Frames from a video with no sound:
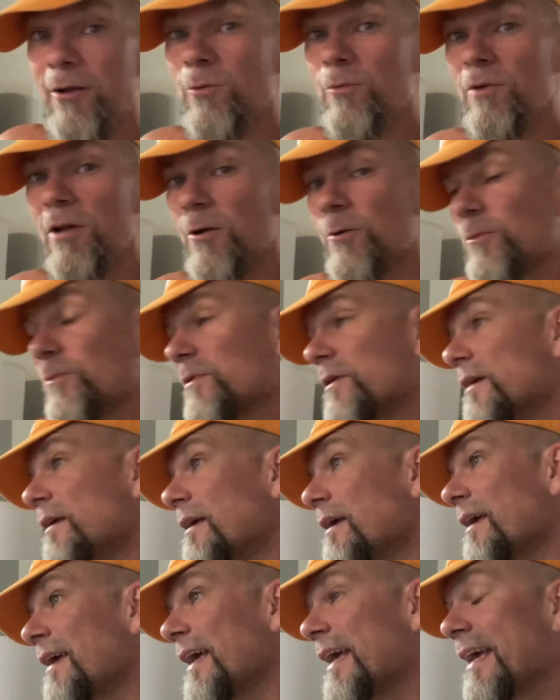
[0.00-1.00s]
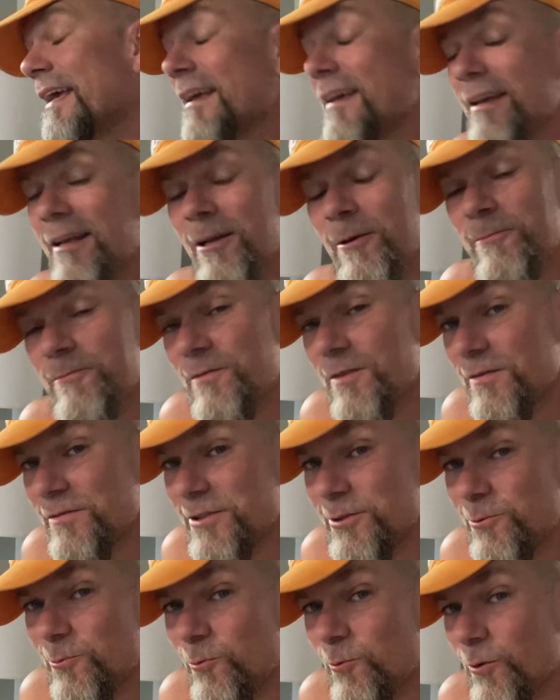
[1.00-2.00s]
don't know. And I'm
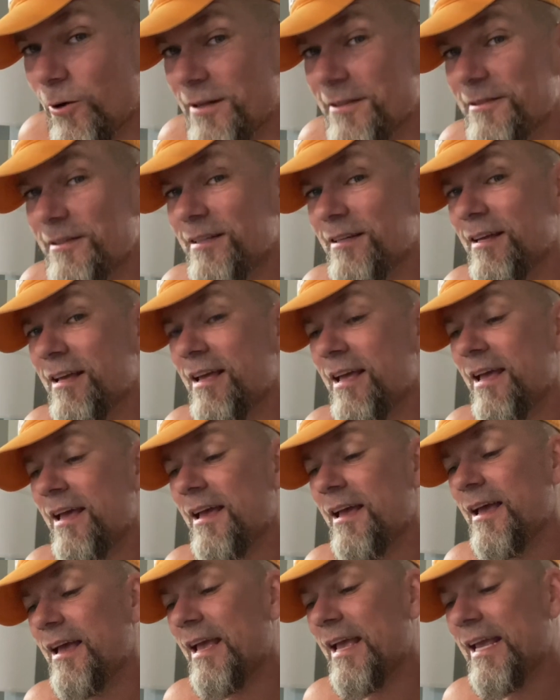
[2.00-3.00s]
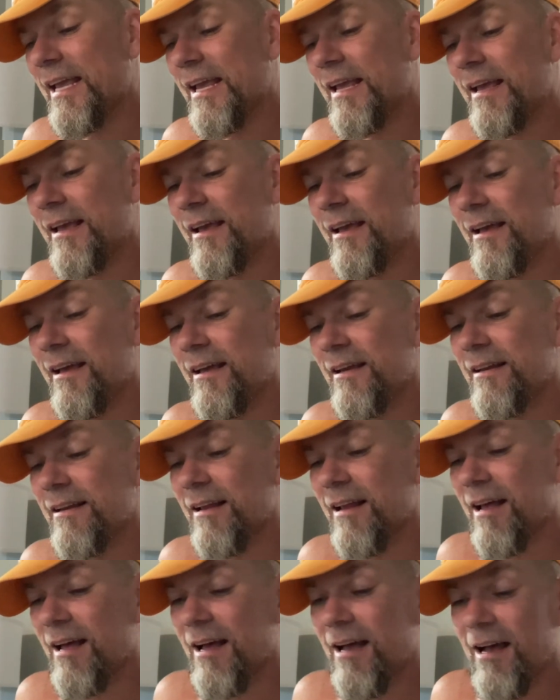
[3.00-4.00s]
fifty-one. And
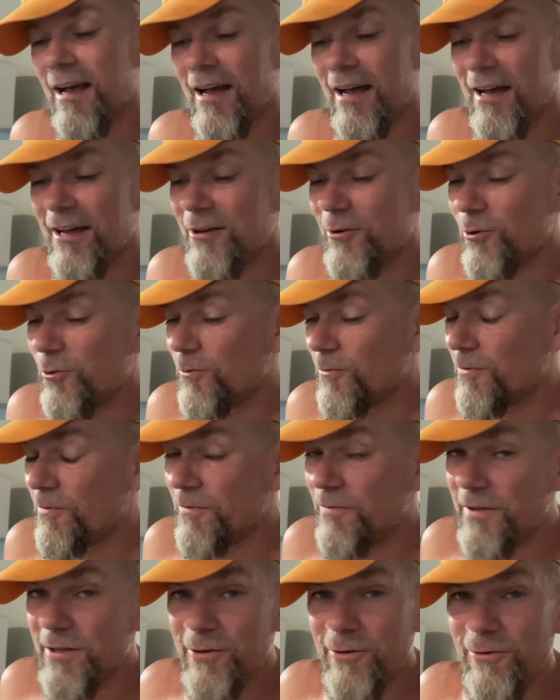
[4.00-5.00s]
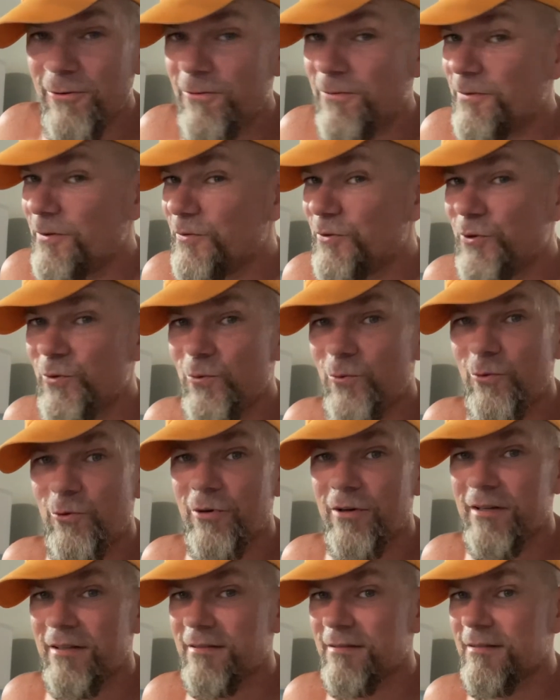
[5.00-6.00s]
I don't feel
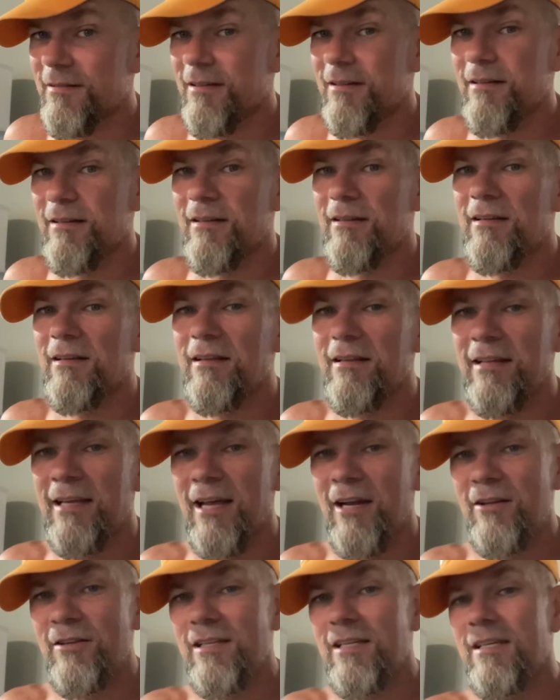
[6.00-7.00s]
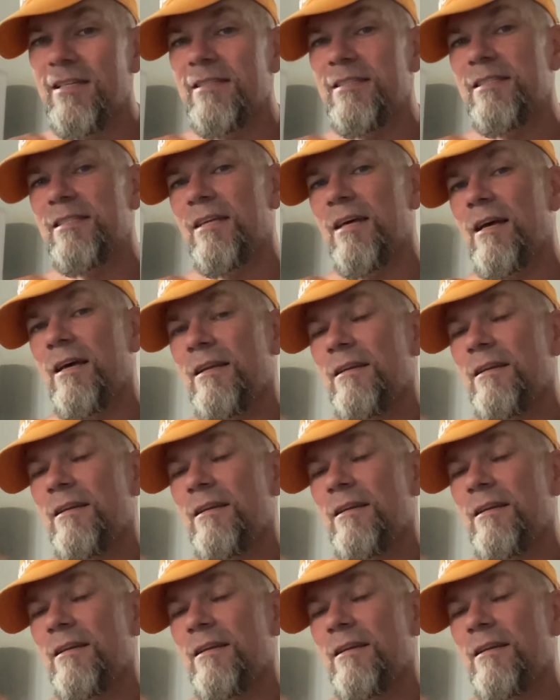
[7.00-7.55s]
fifty-one, not on the inside,